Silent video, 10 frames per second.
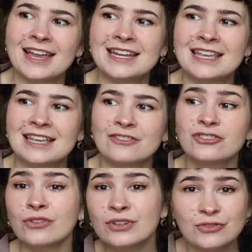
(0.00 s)
any
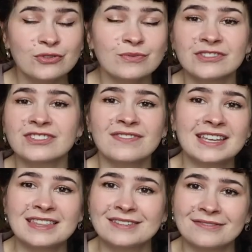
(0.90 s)
storage rooms or
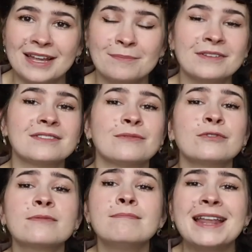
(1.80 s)
something in this flat because it
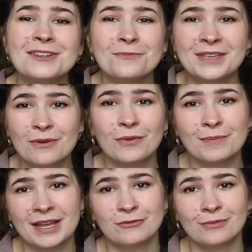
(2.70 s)
was meant to be a
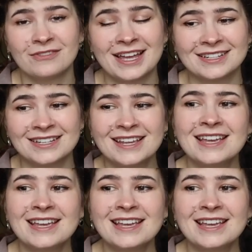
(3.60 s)
1-bedroom flat,